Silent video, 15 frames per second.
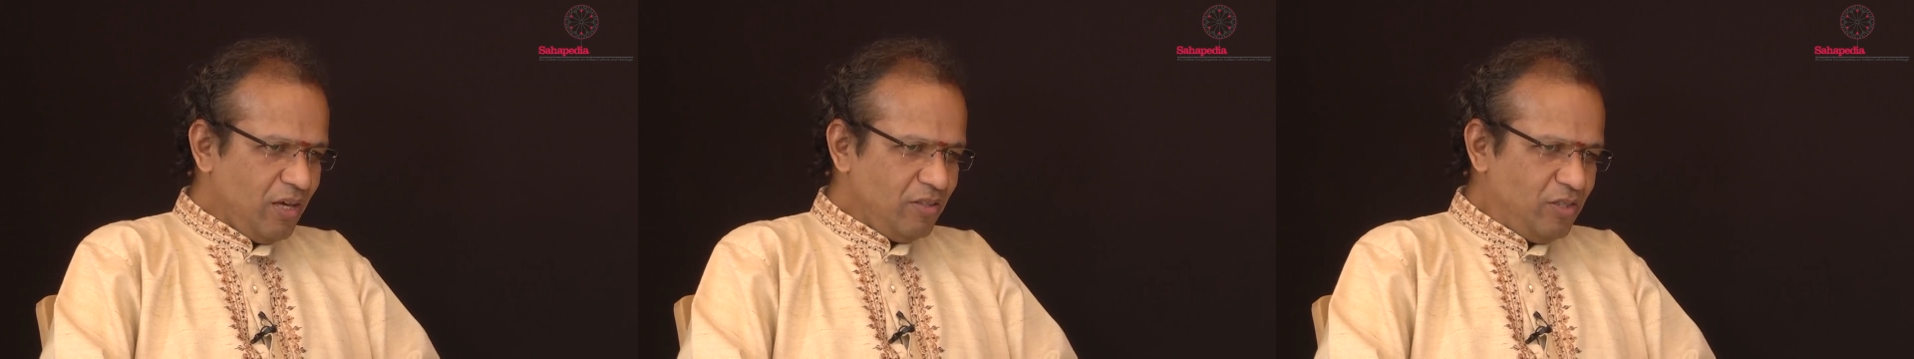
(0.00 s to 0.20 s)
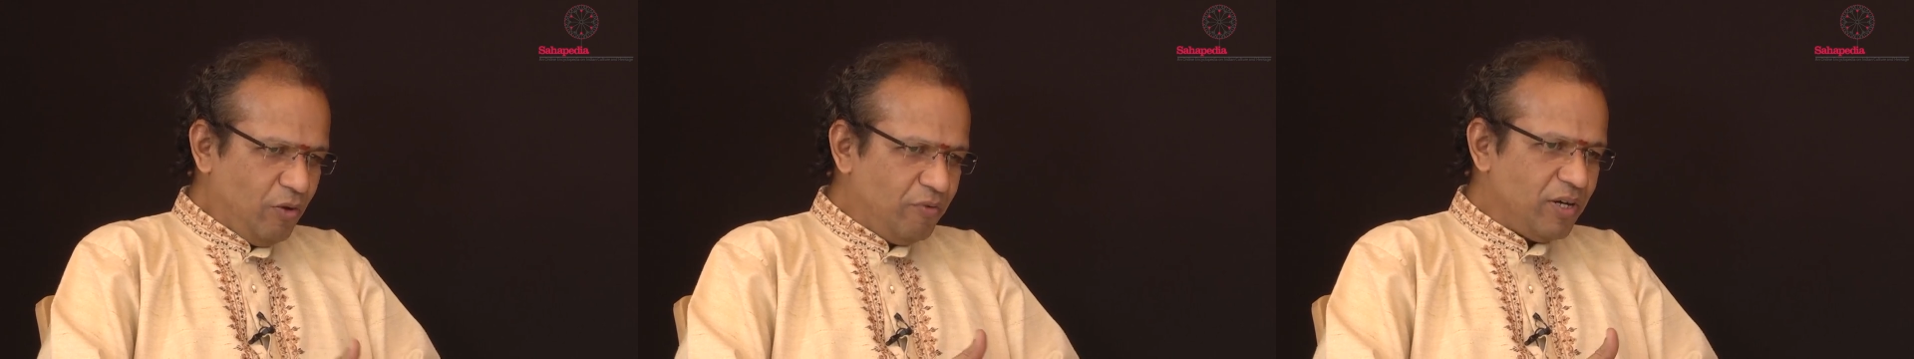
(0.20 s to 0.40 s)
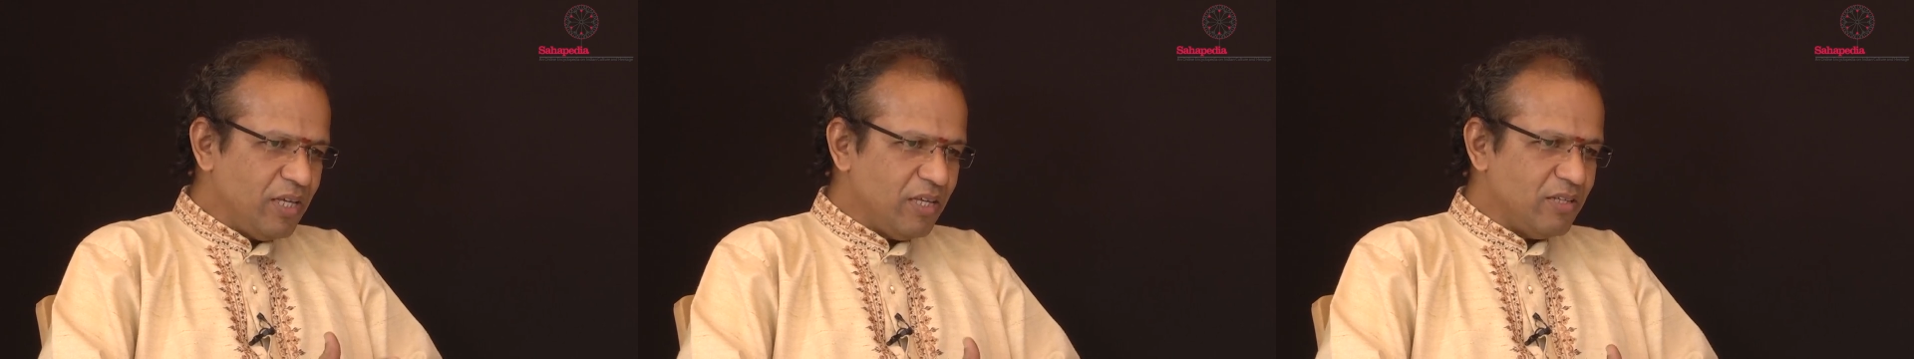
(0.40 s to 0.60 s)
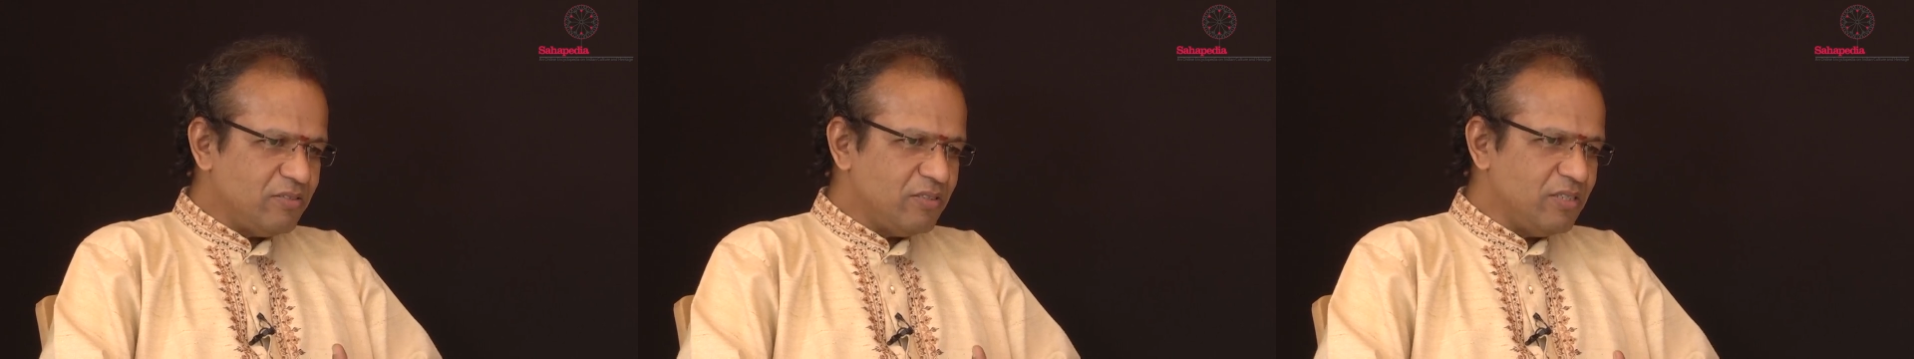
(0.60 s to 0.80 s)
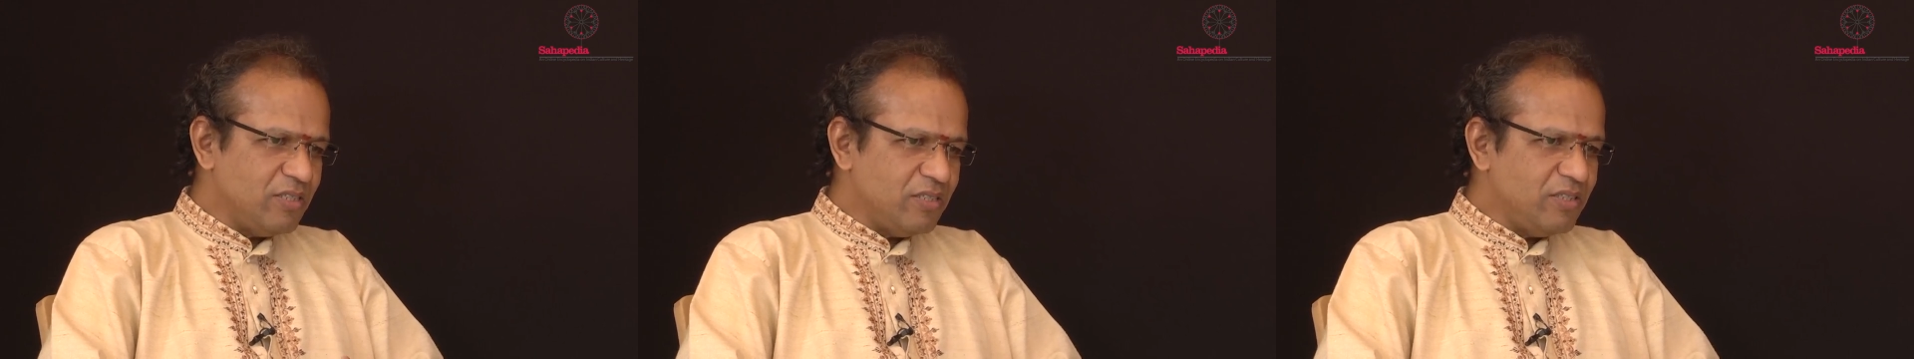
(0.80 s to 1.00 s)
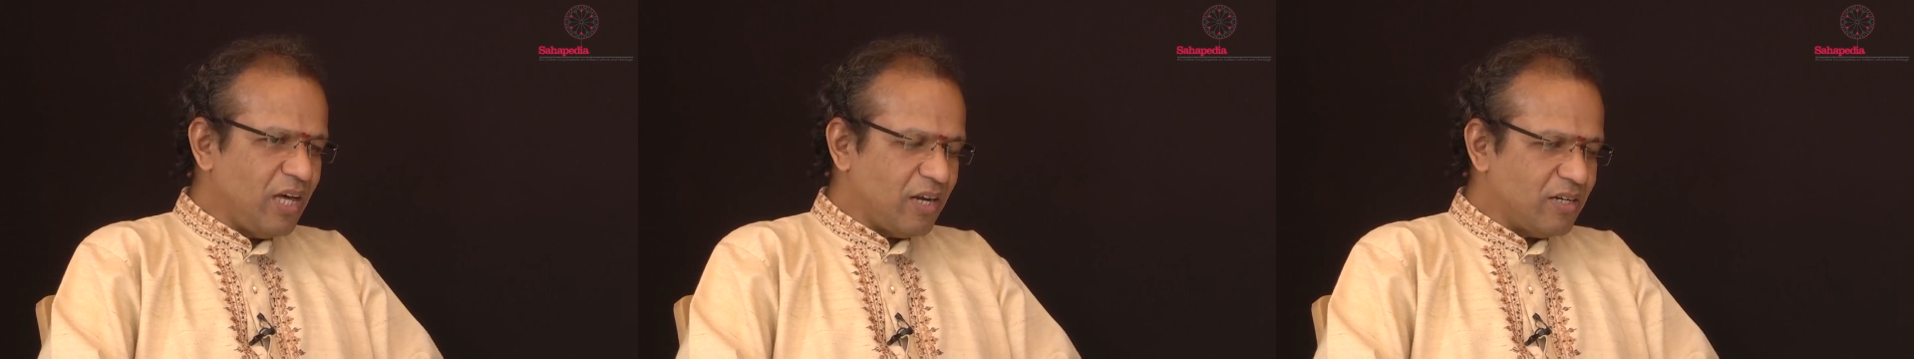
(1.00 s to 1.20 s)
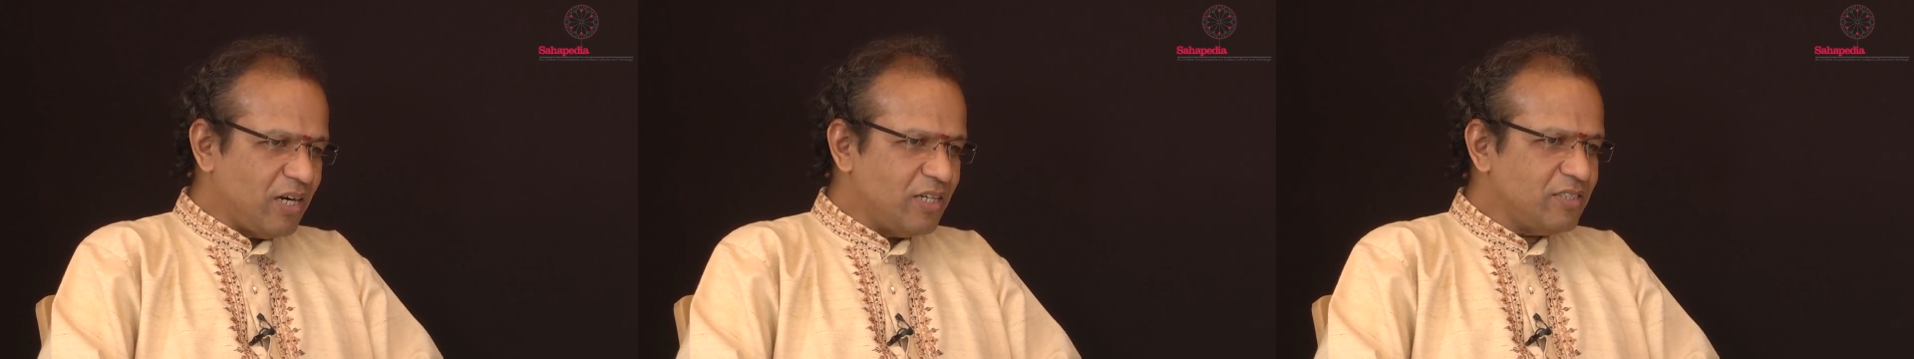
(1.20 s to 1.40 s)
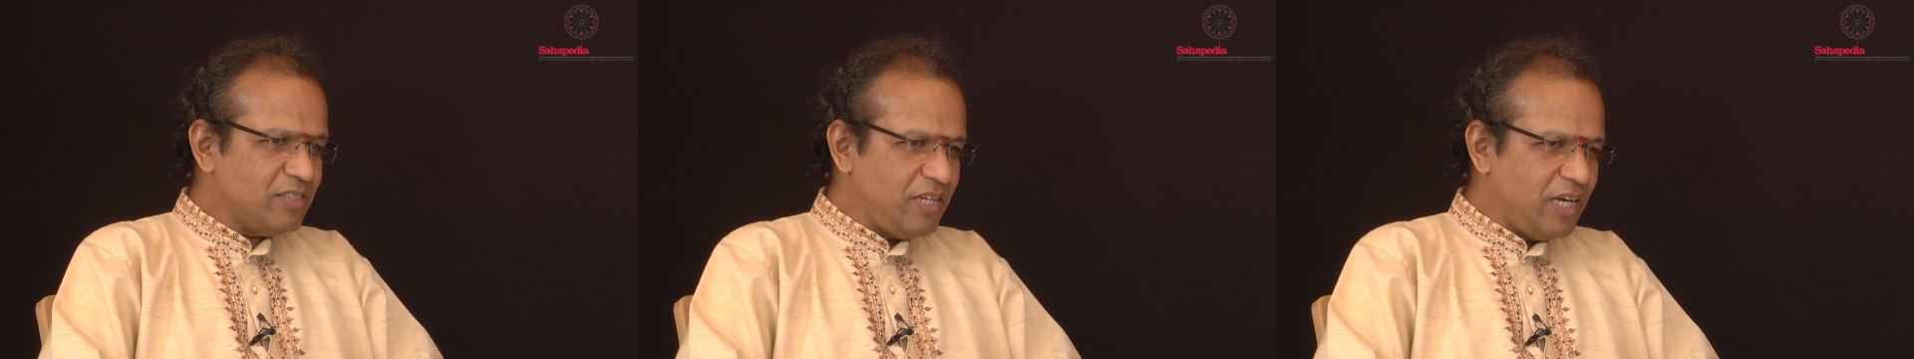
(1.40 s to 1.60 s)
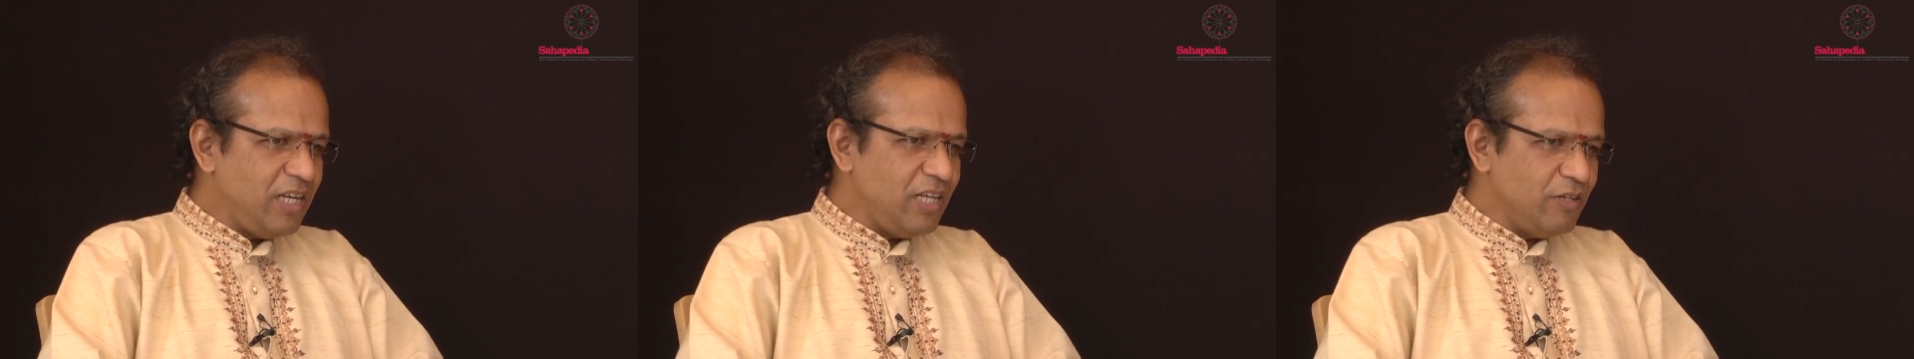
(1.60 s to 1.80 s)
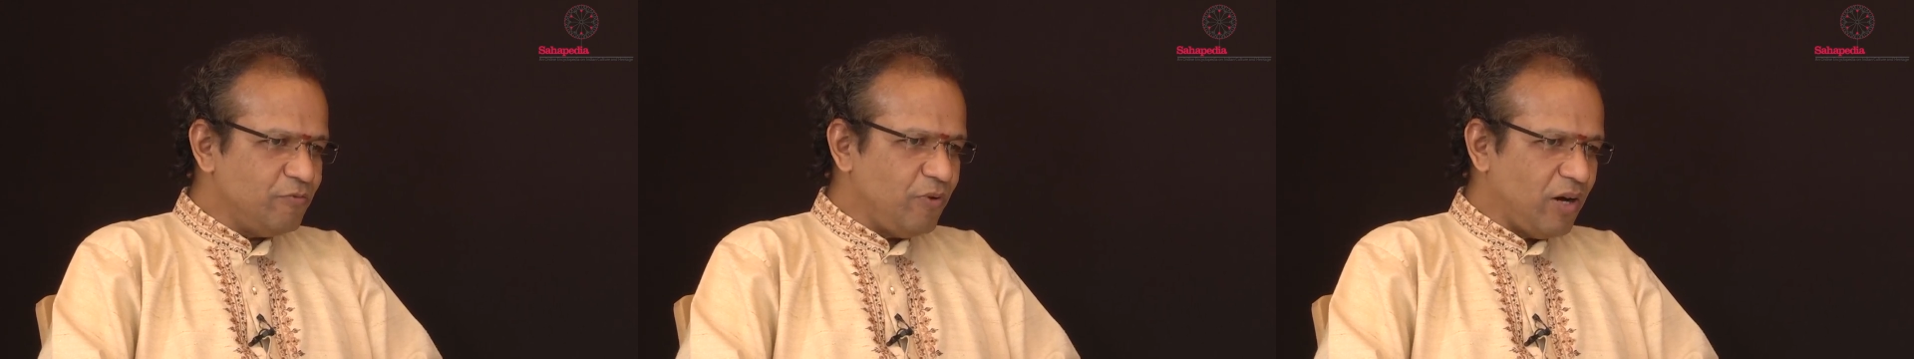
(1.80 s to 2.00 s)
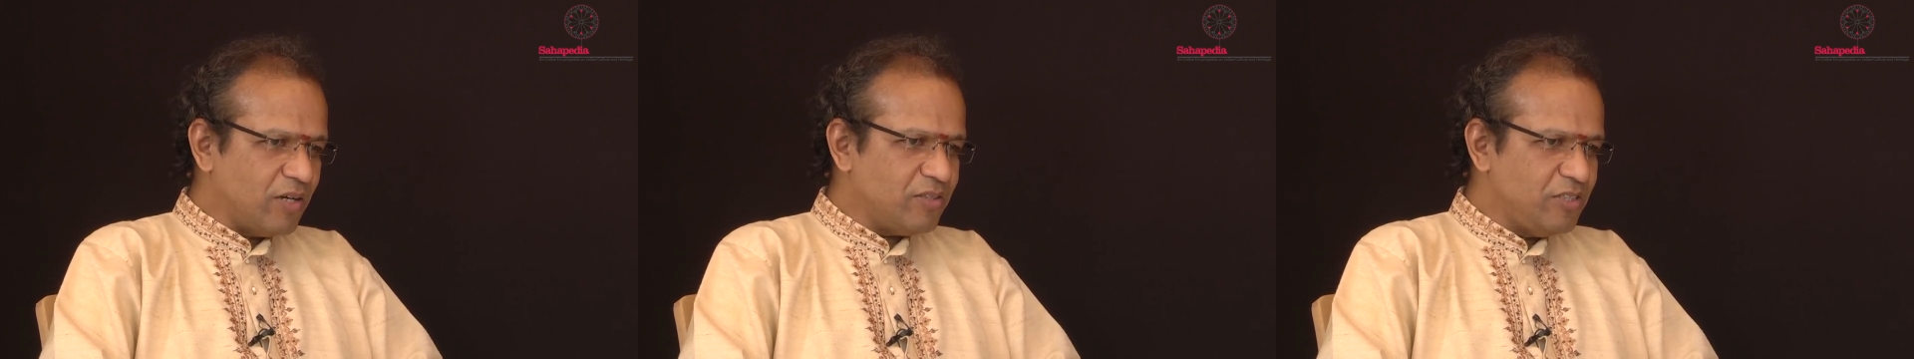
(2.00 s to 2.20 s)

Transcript: Nowadays, they are not caring for